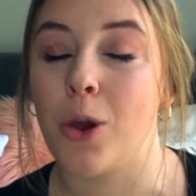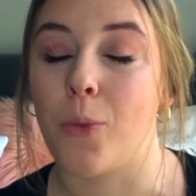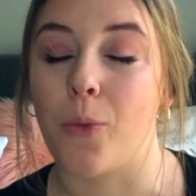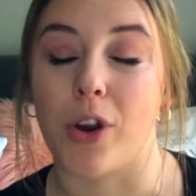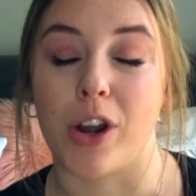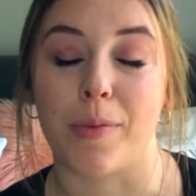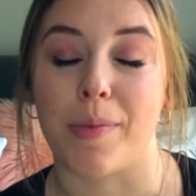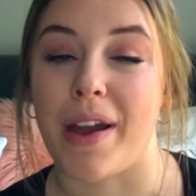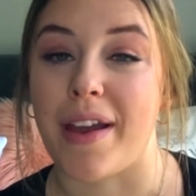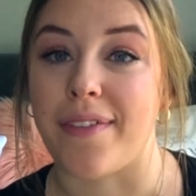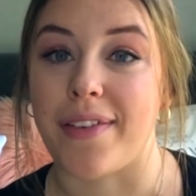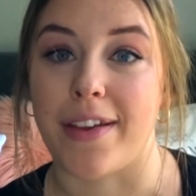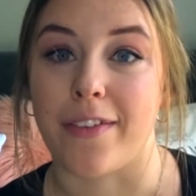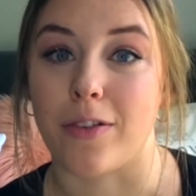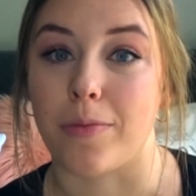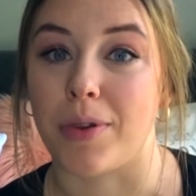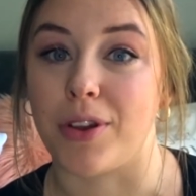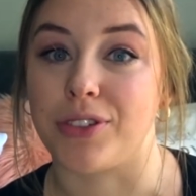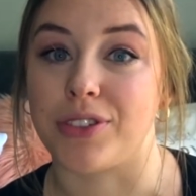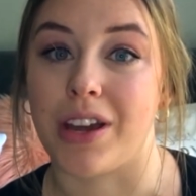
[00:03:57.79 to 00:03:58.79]
one of my
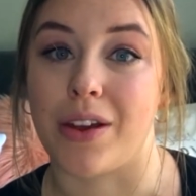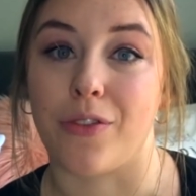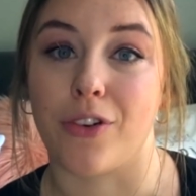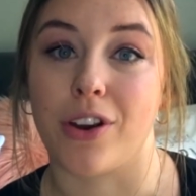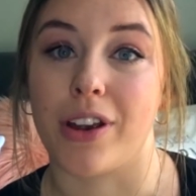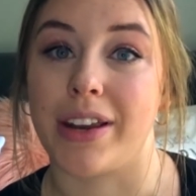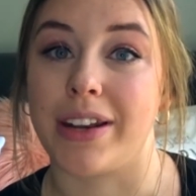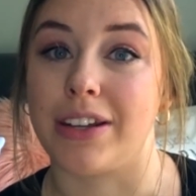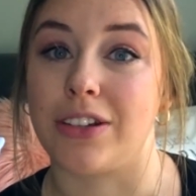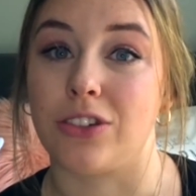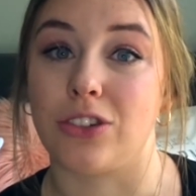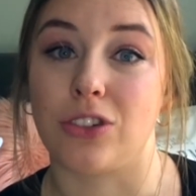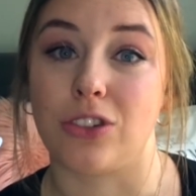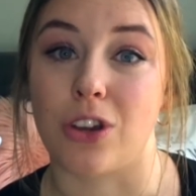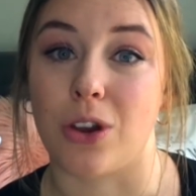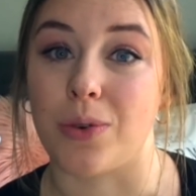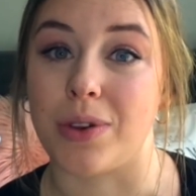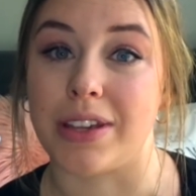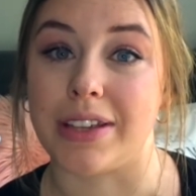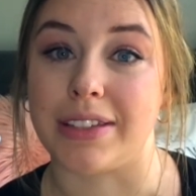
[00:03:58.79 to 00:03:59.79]
favorite meals ever, and it's
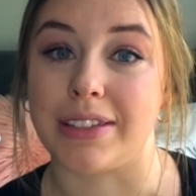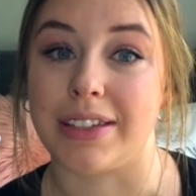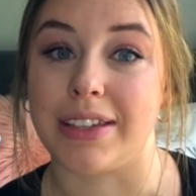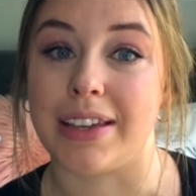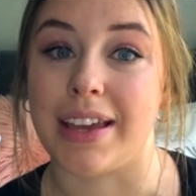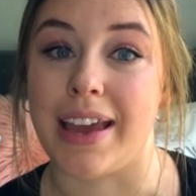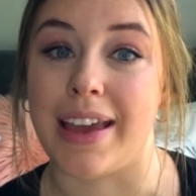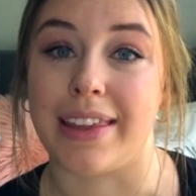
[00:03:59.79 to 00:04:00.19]
so easy